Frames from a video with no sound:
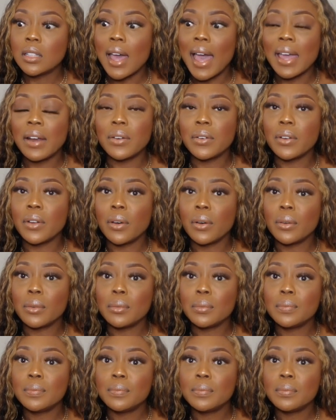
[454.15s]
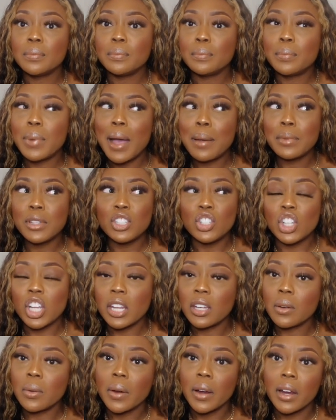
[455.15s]
I don't know, probably
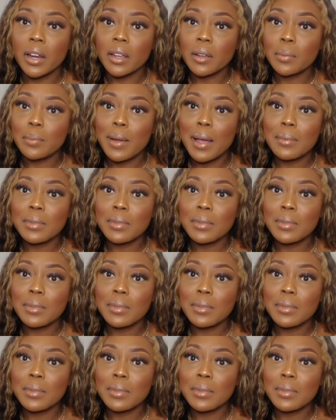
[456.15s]
January.